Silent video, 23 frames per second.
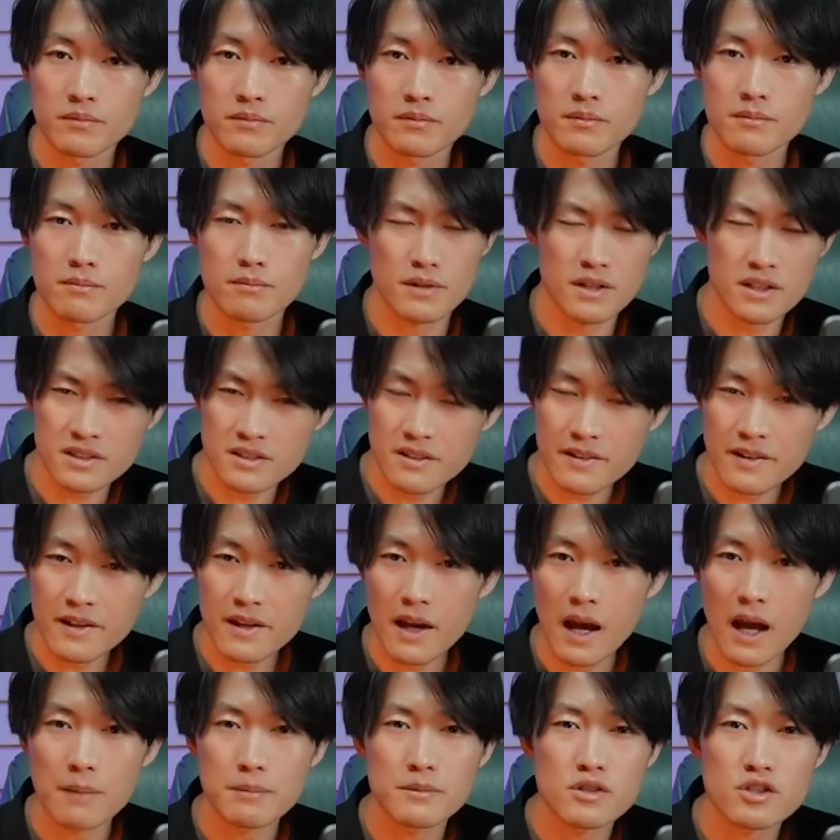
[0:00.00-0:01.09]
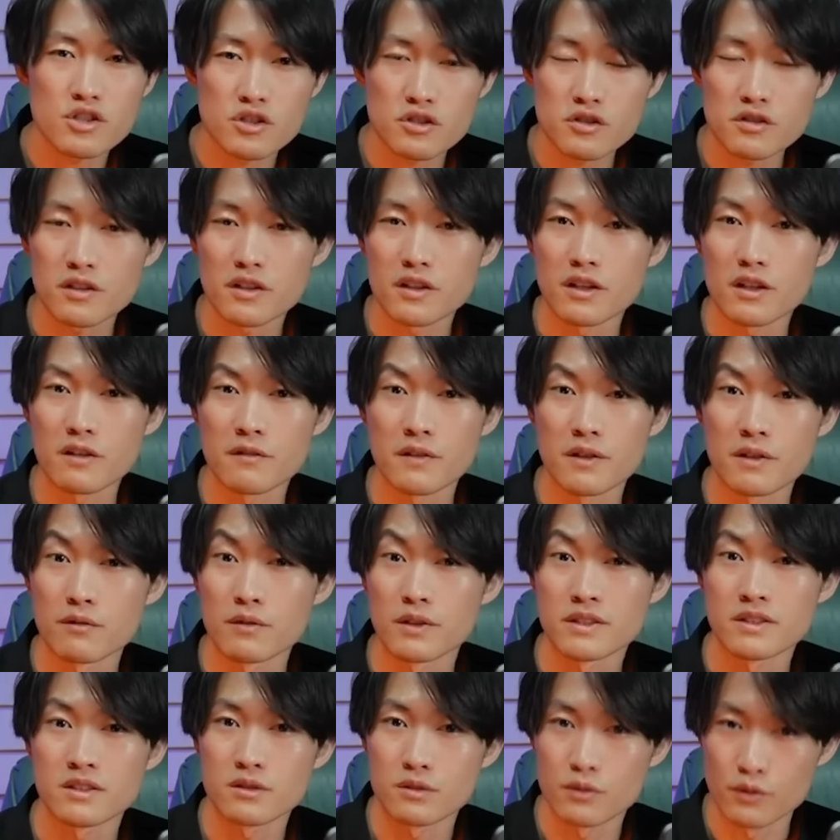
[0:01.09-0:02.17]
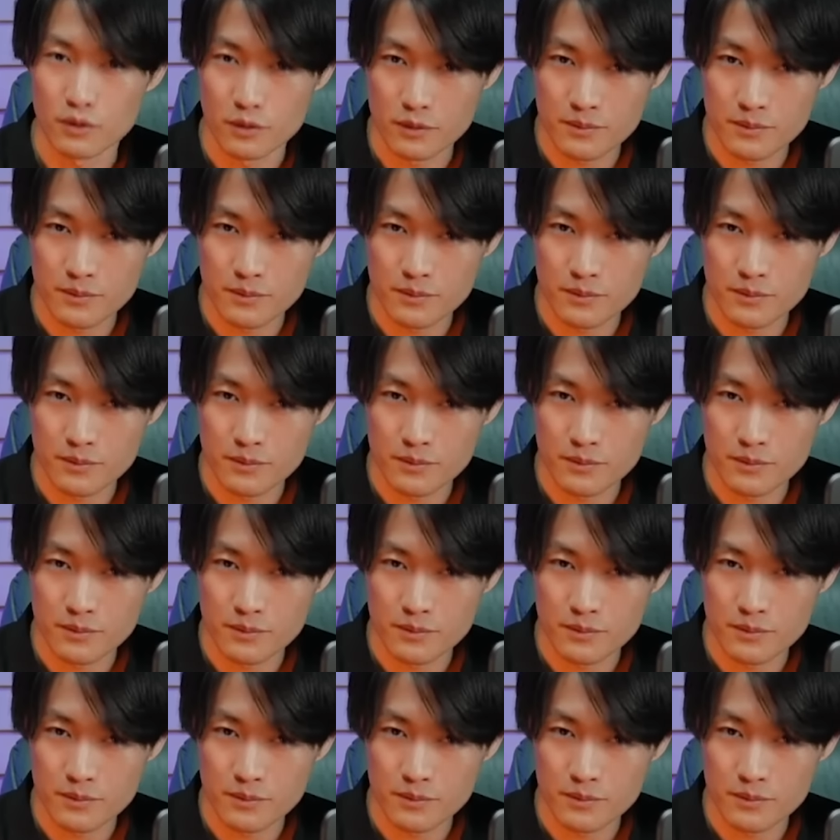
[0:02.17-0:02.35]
Personally, I'm not sure if it was true.